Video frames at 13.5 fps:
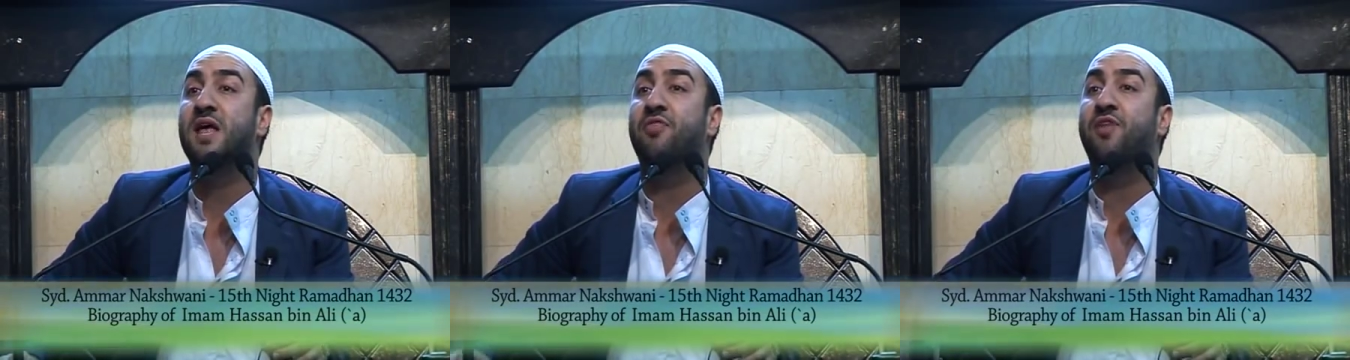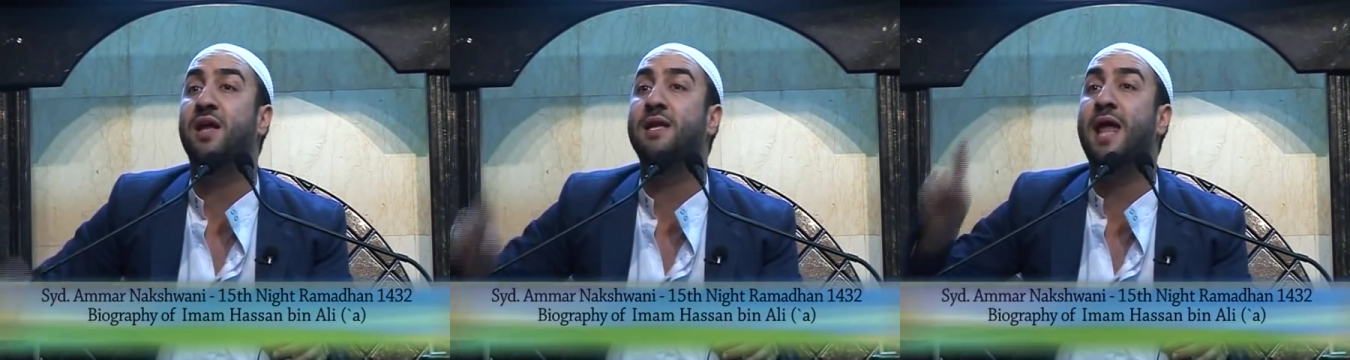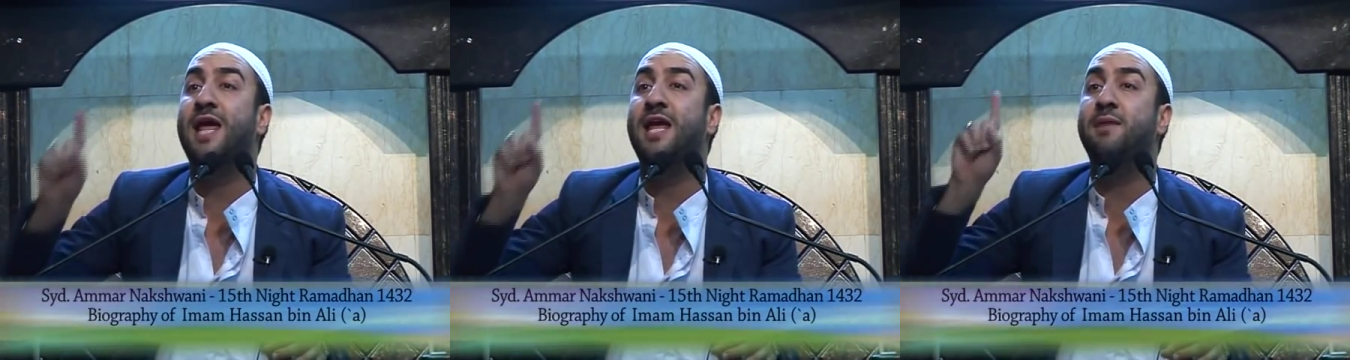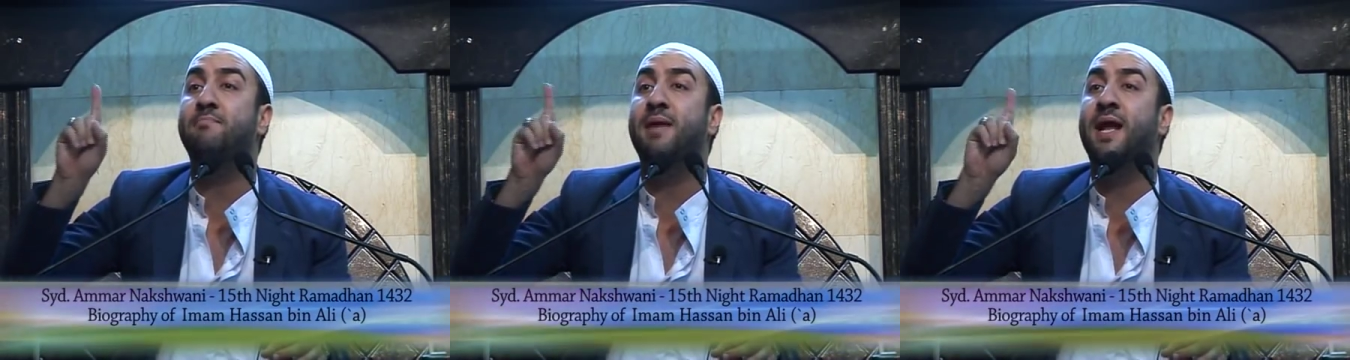the
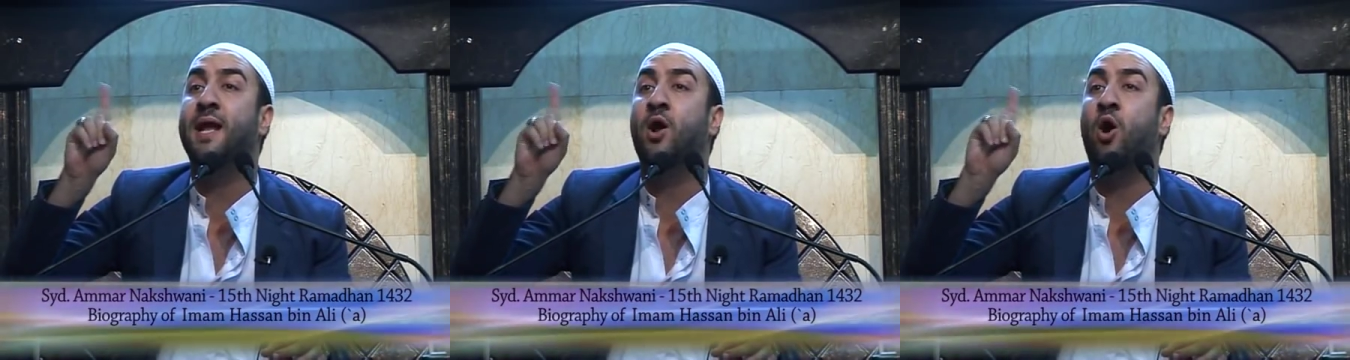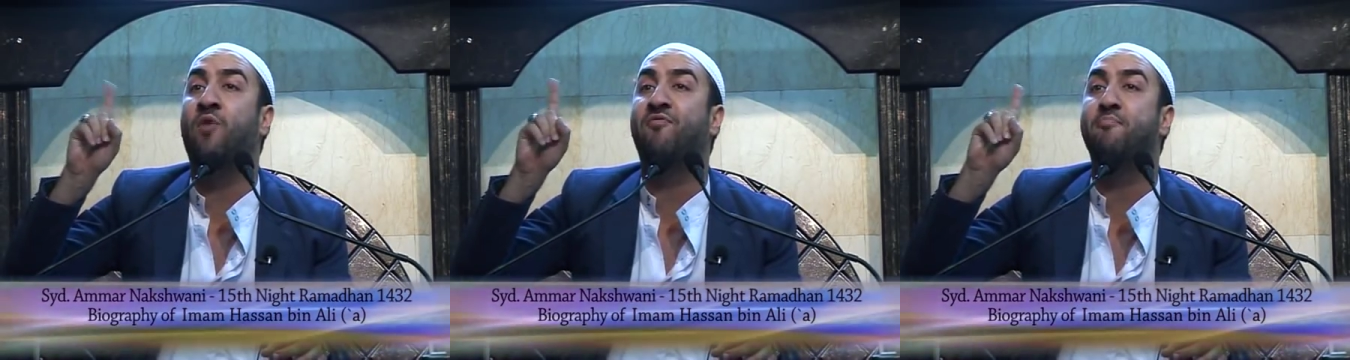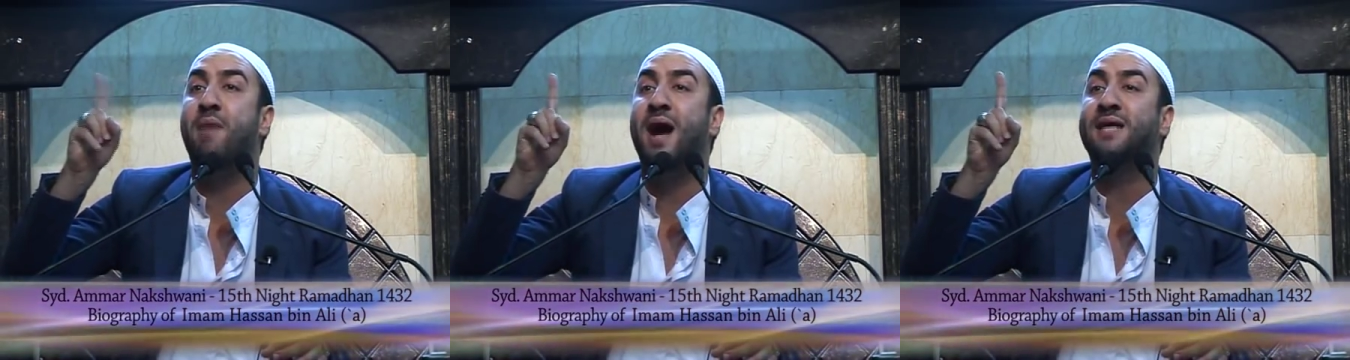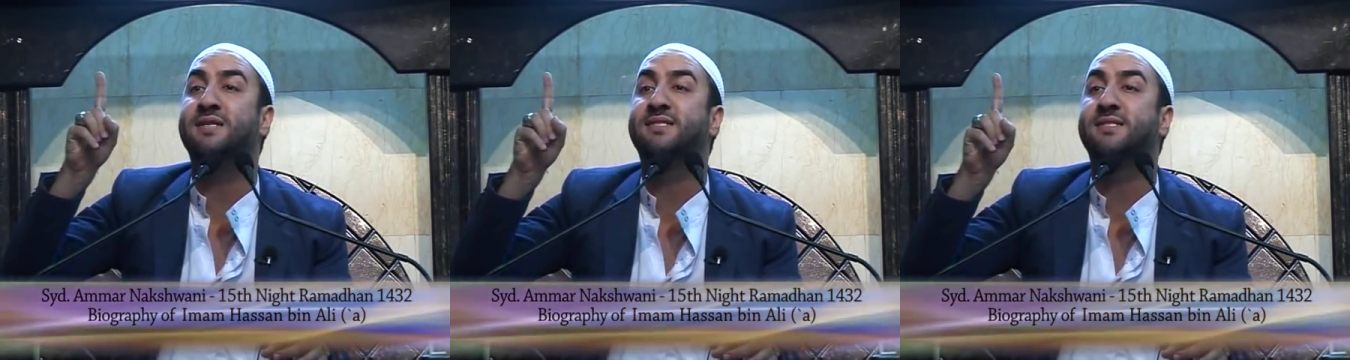naming of
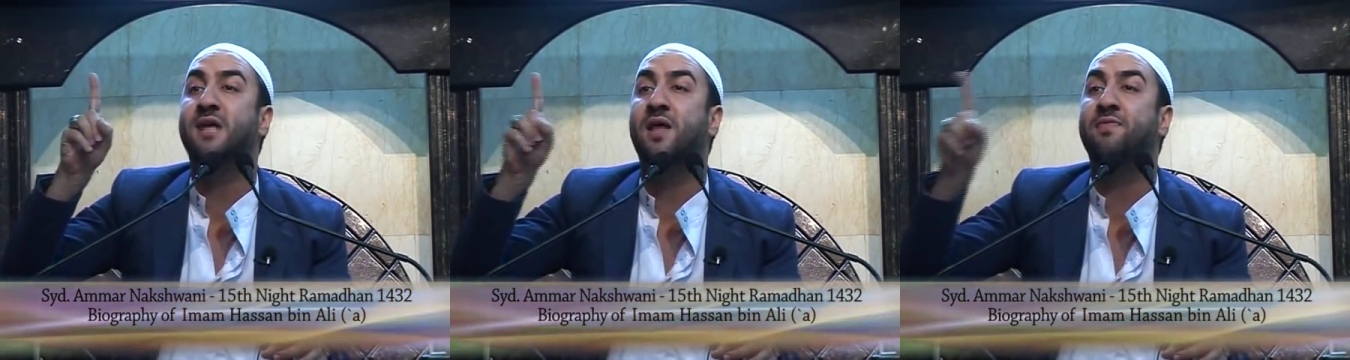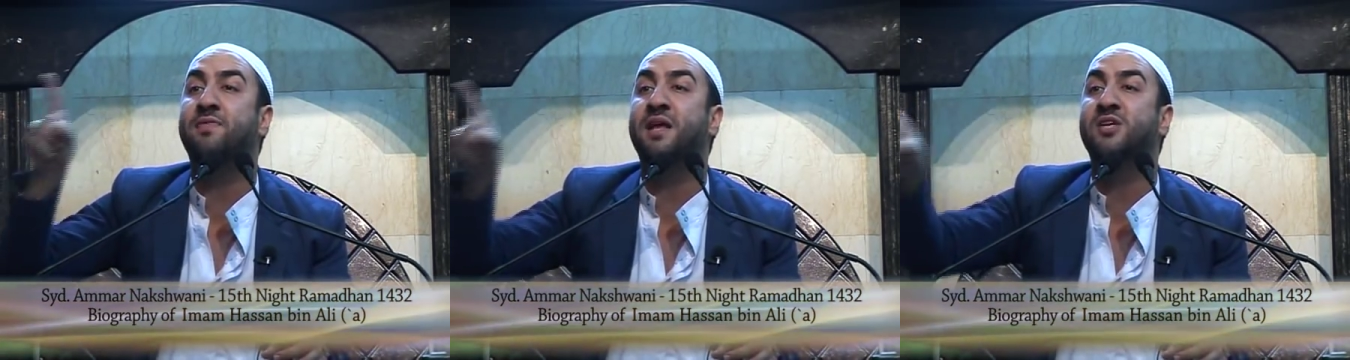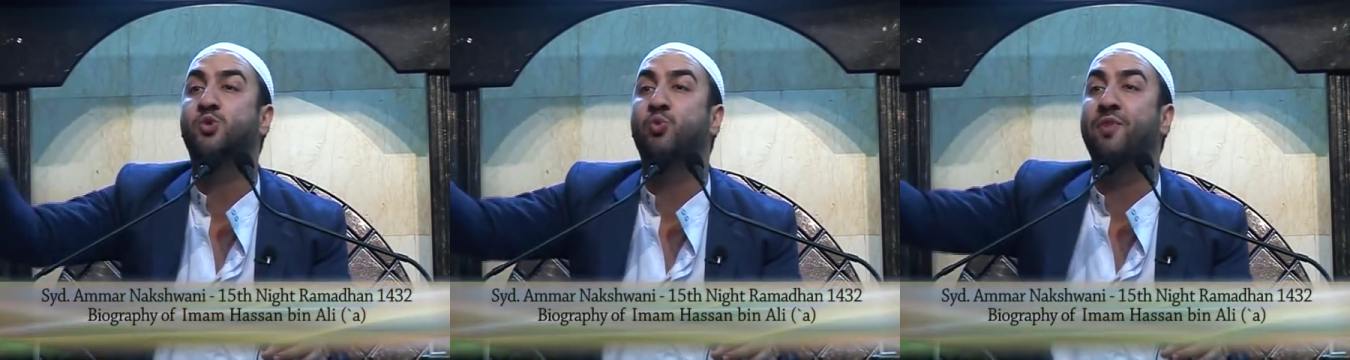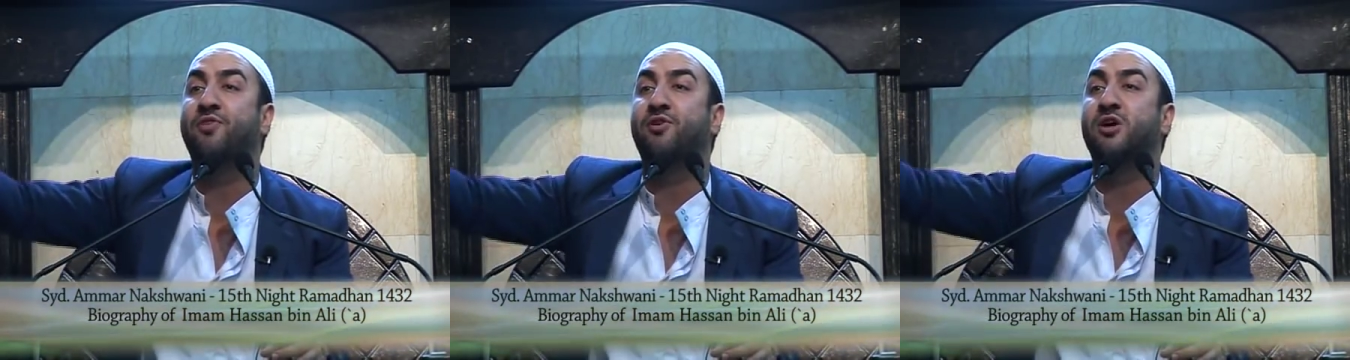my son is
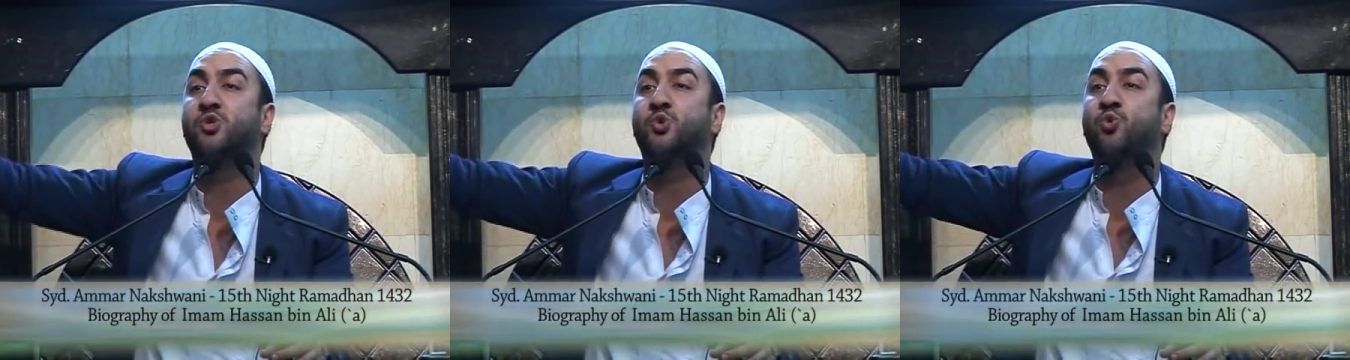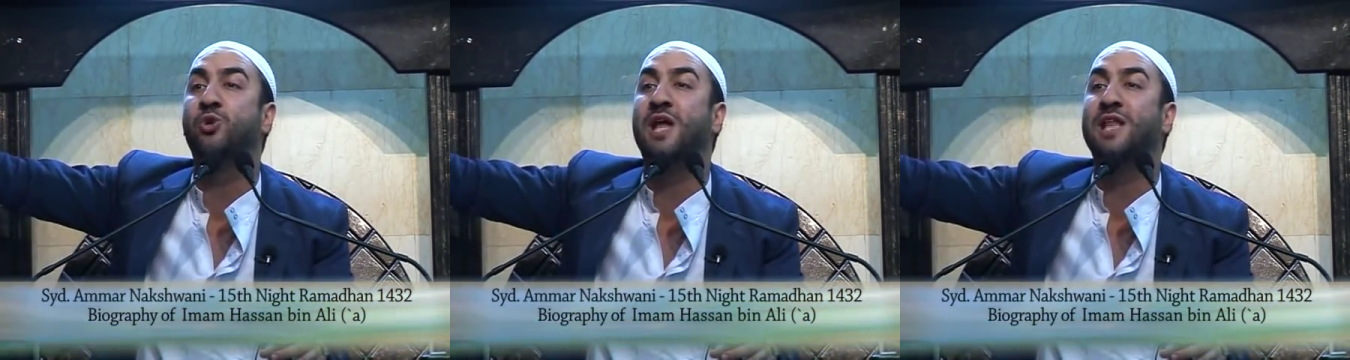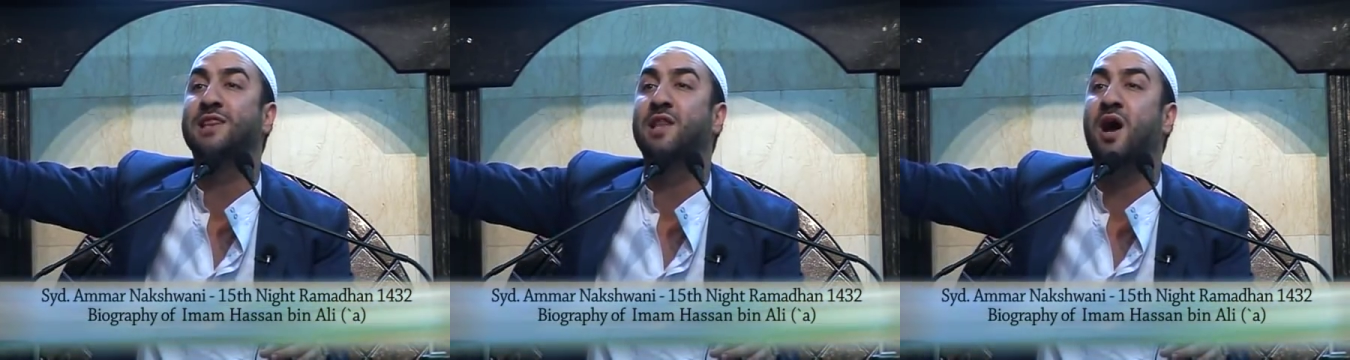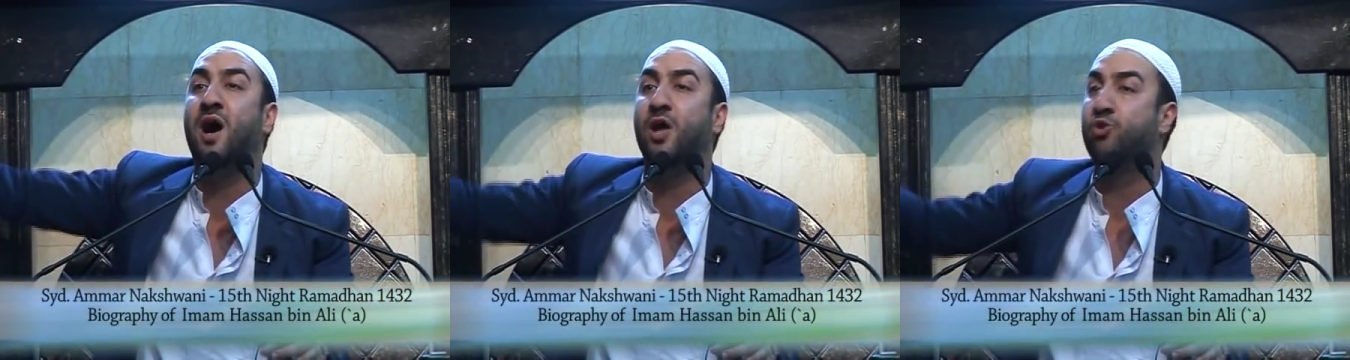with
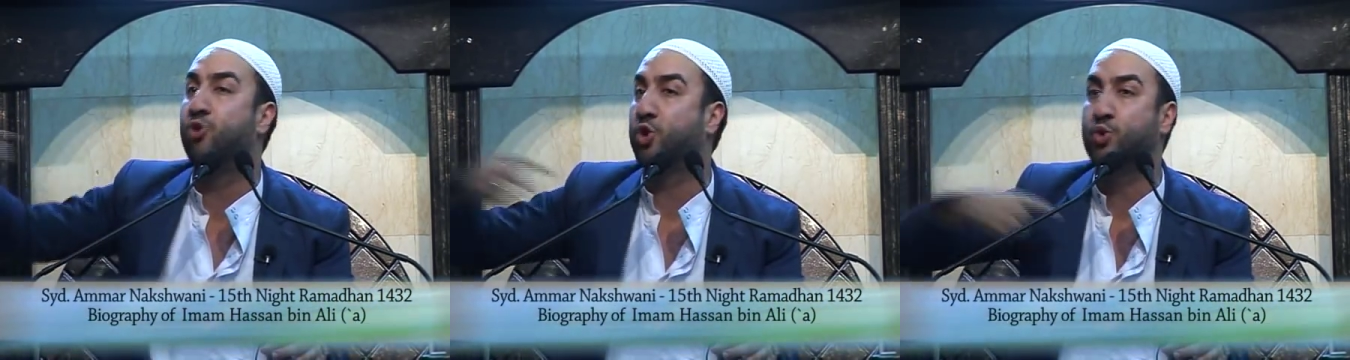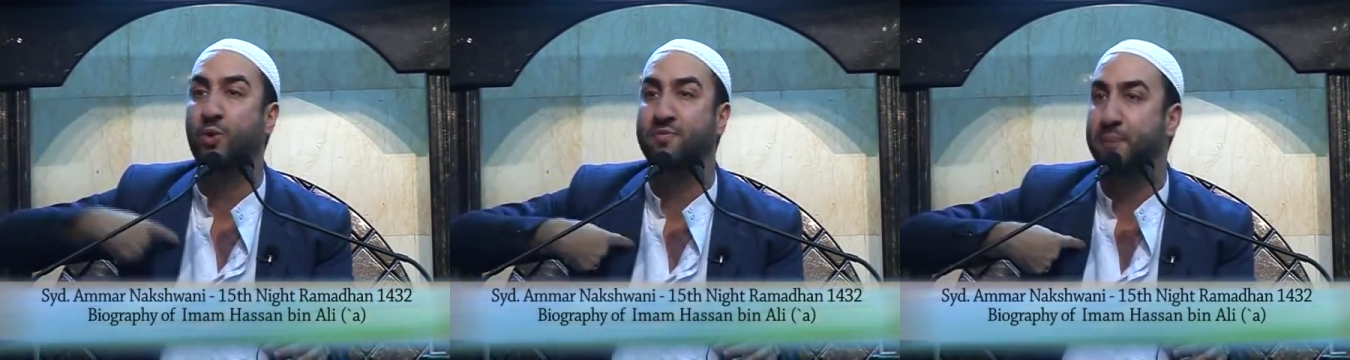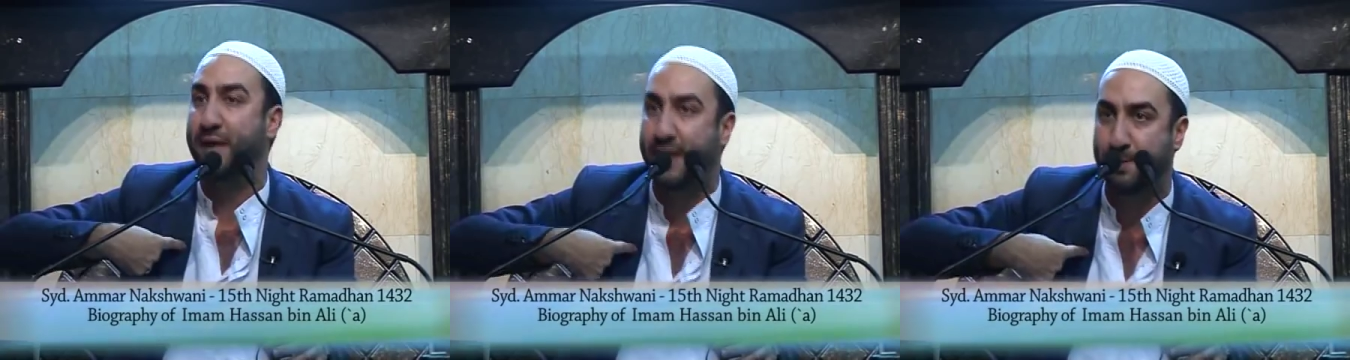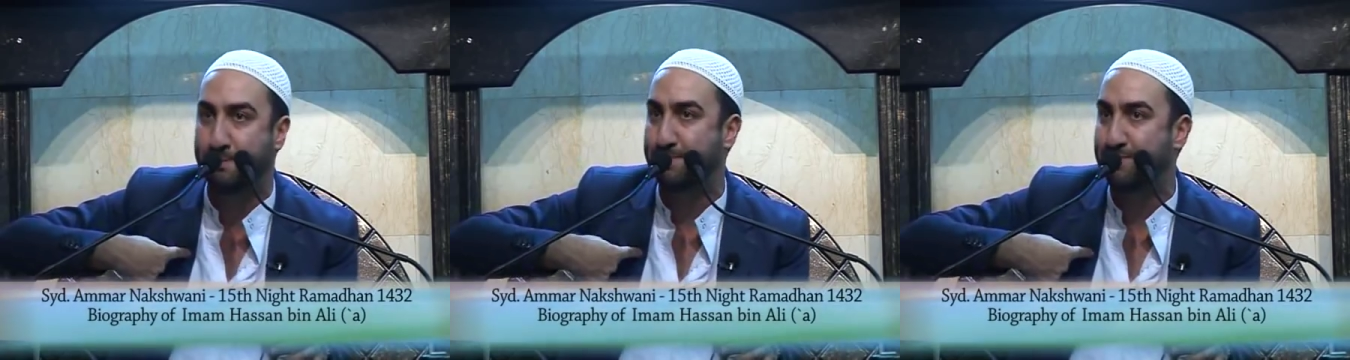Rasulullah, not with me.